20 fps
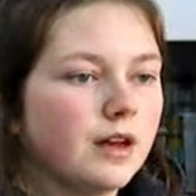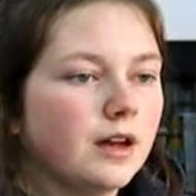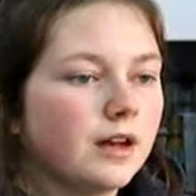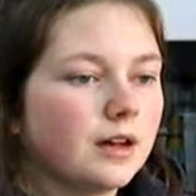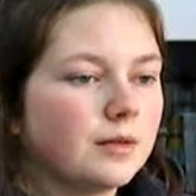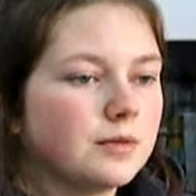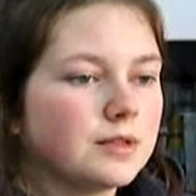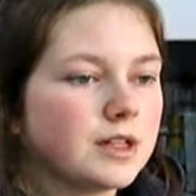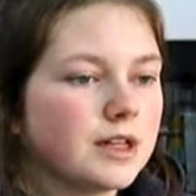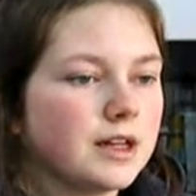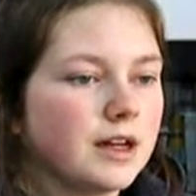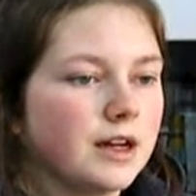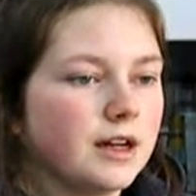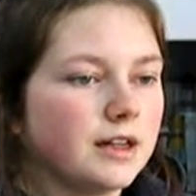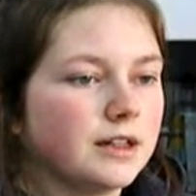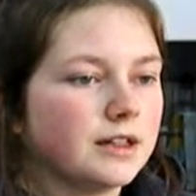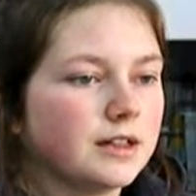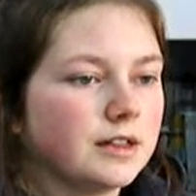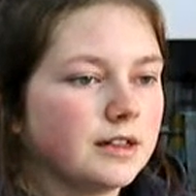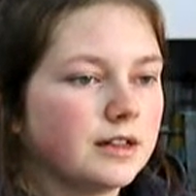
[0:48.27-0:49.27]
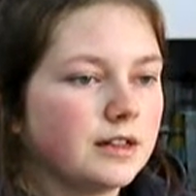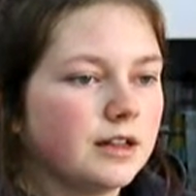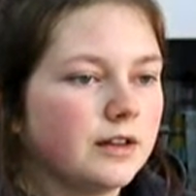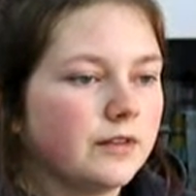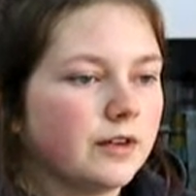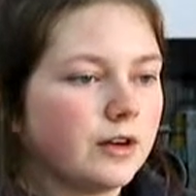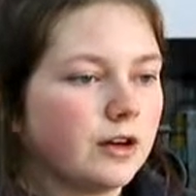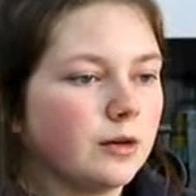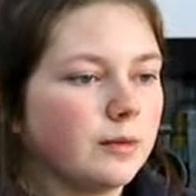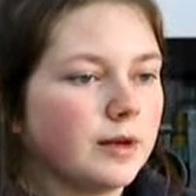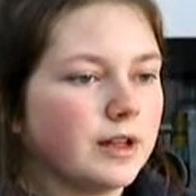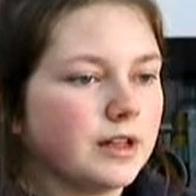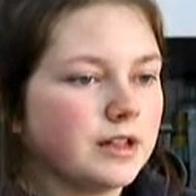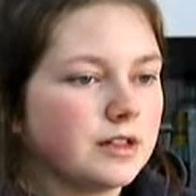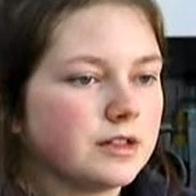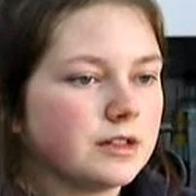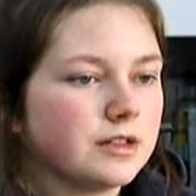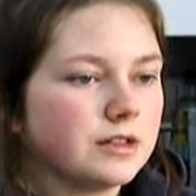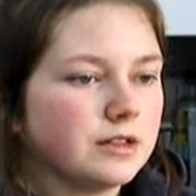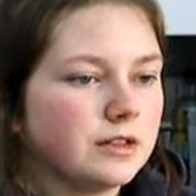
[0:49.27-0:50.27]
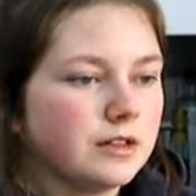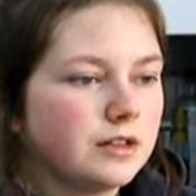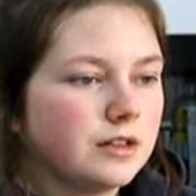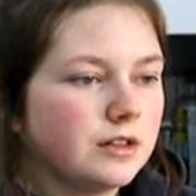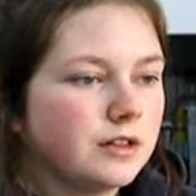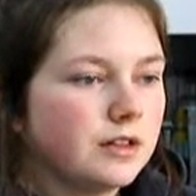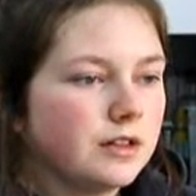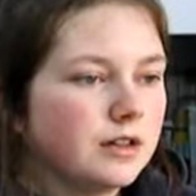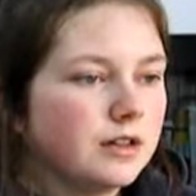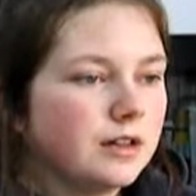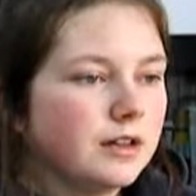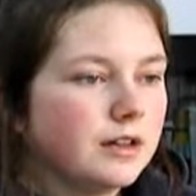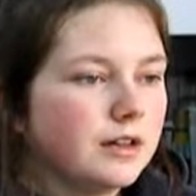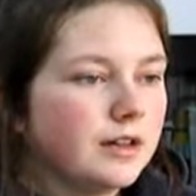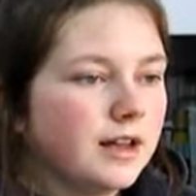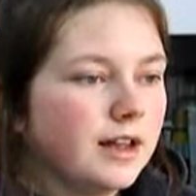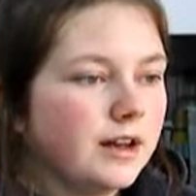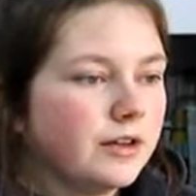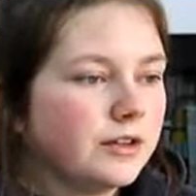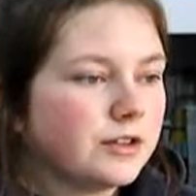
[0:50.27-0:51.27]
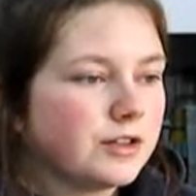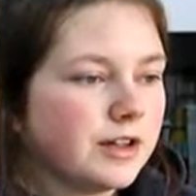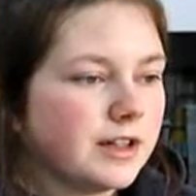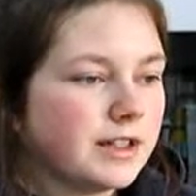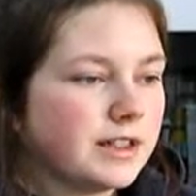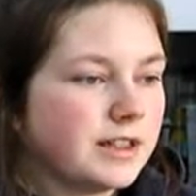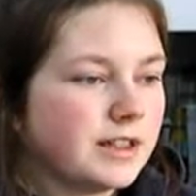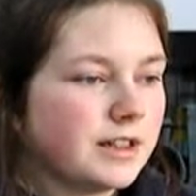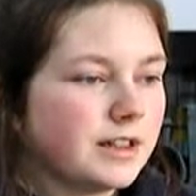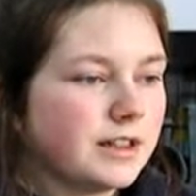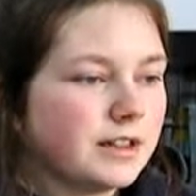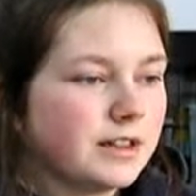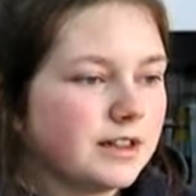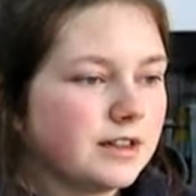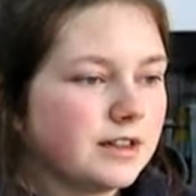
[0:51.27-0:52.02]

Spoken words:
Come say hi, leave a comment. Hello, Tracy.